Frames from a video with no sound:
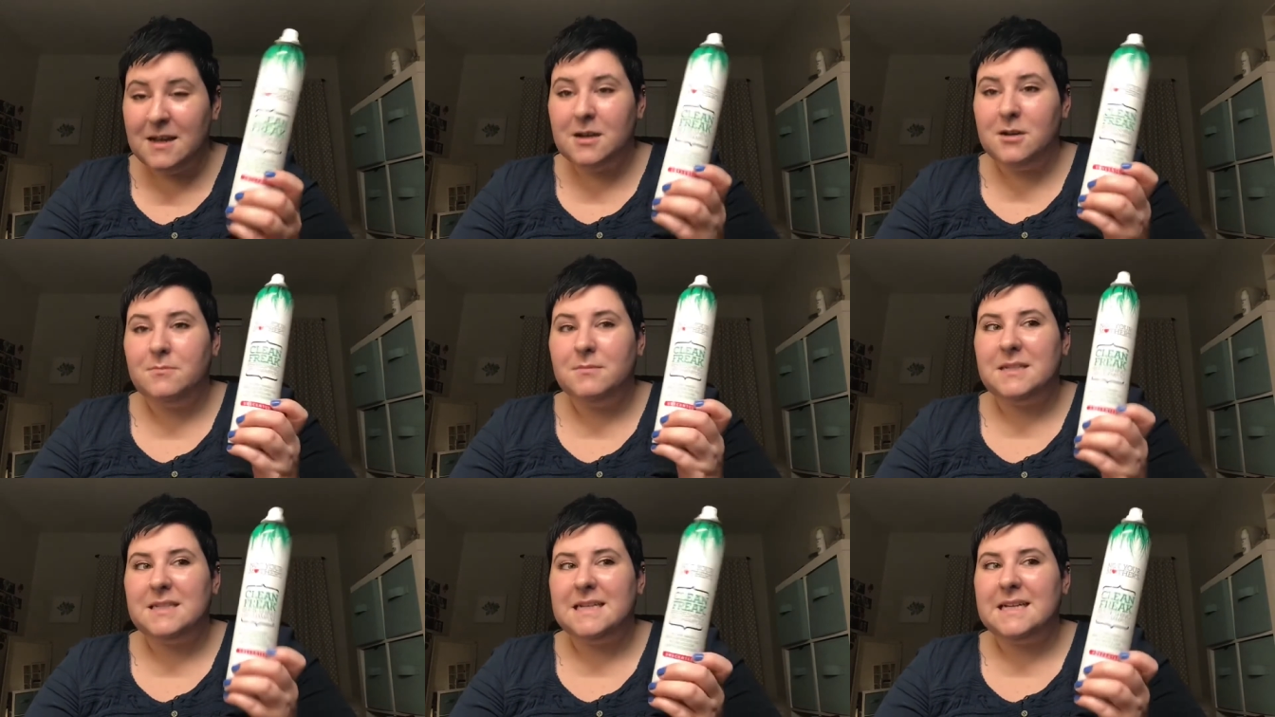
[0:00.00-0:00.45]

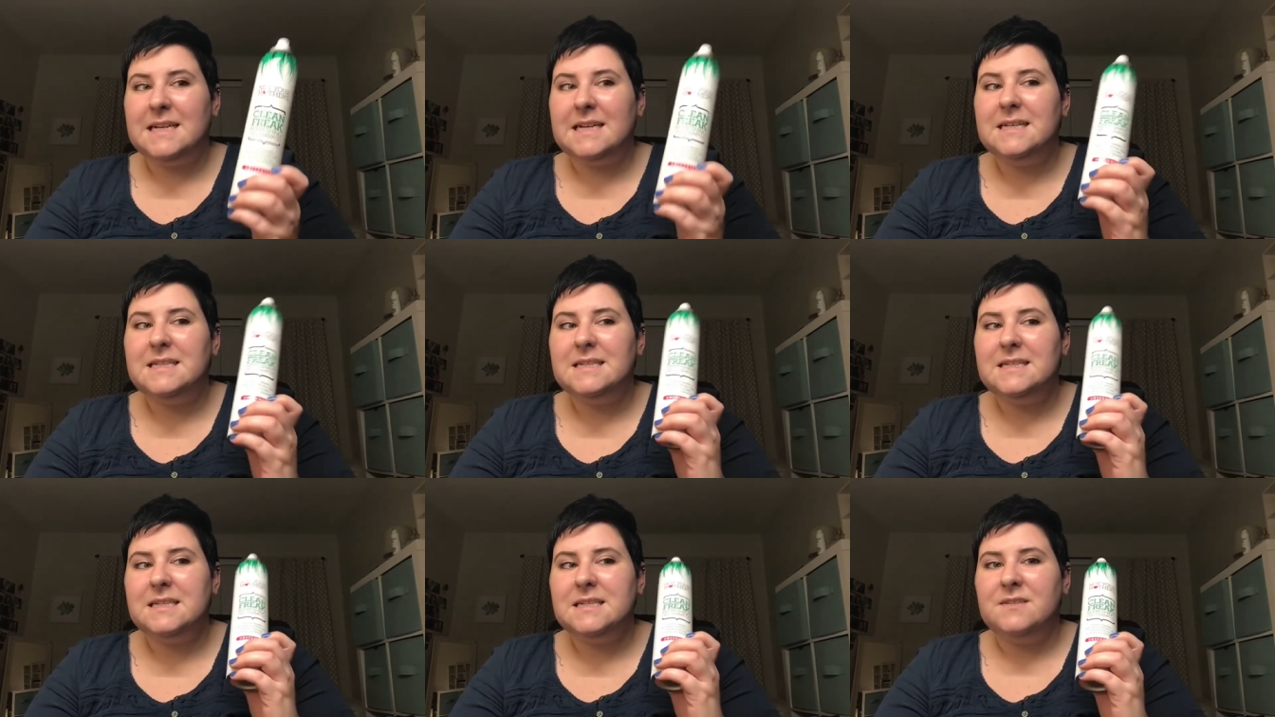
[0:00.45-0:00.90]

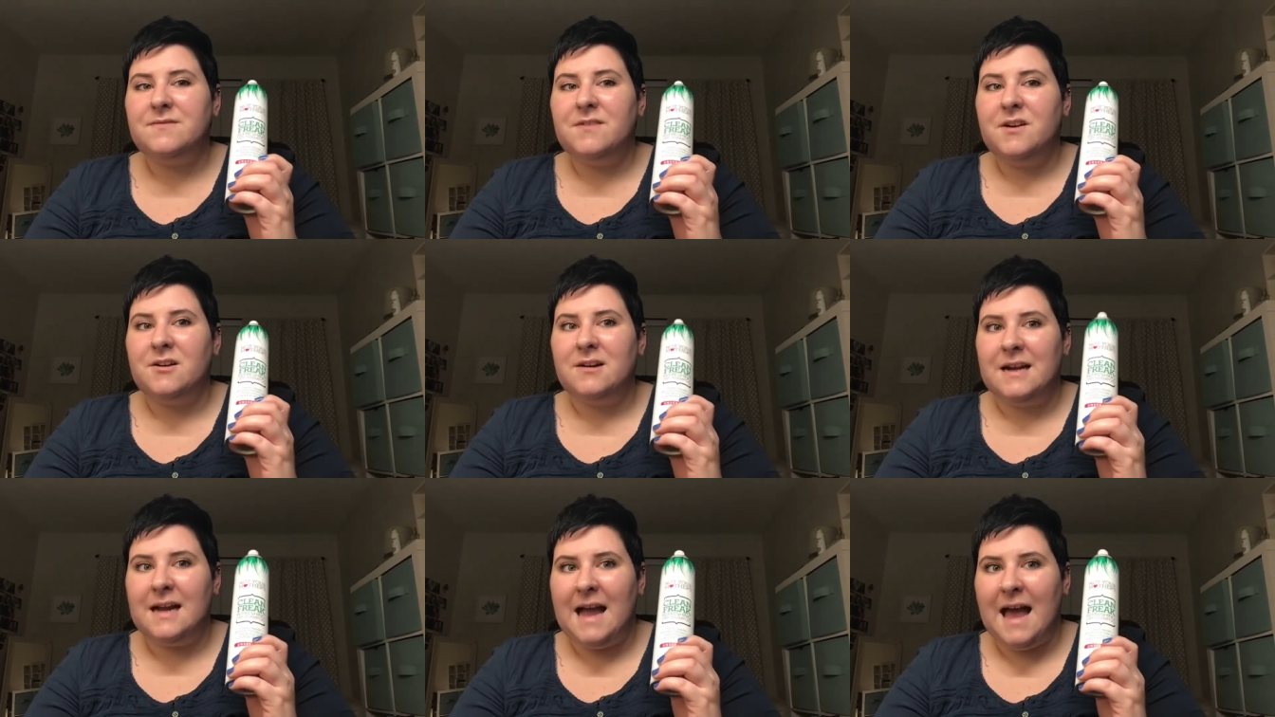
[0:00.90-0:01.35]
Batiste is
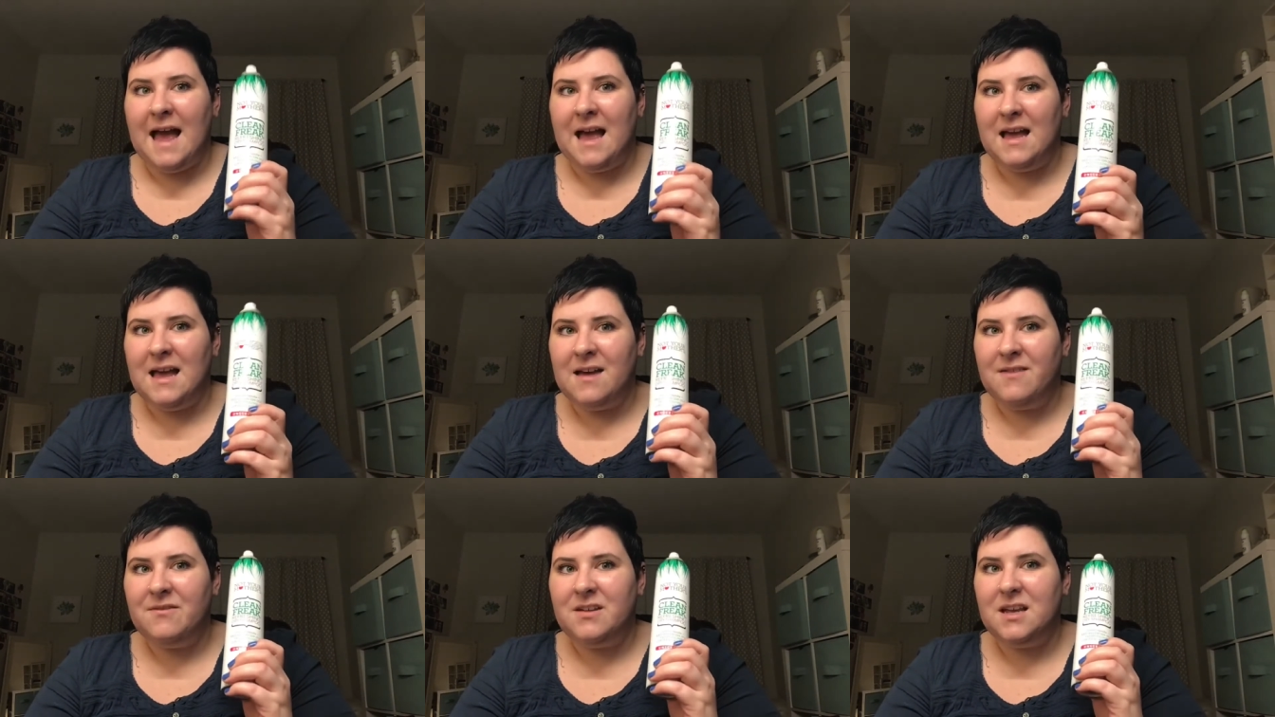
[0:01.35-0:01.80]
very
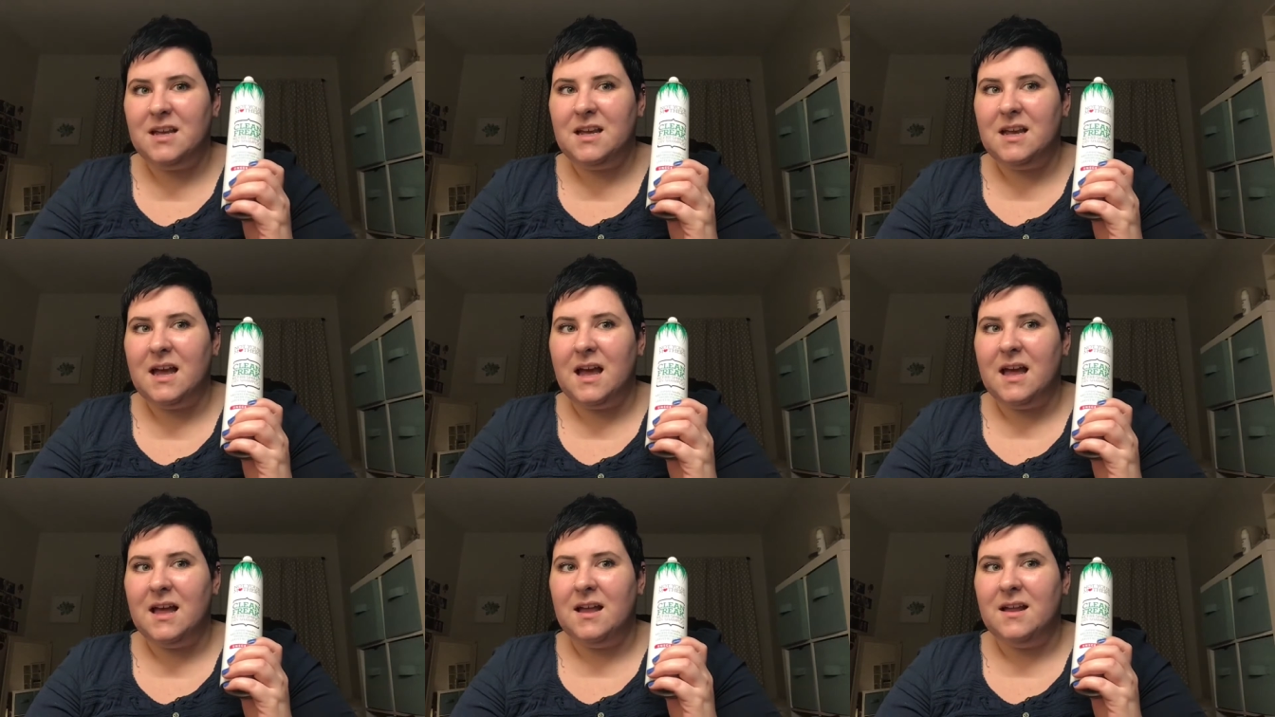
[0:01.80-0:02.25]
heavy
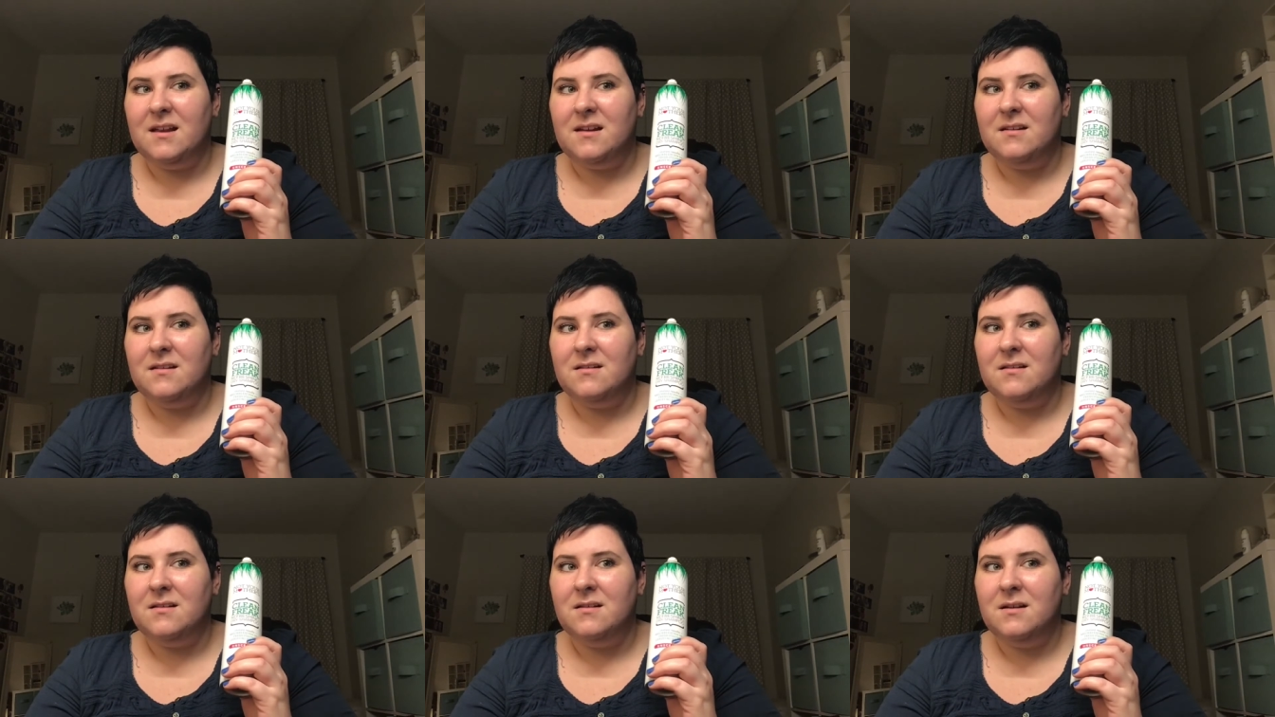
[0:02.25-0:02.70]
and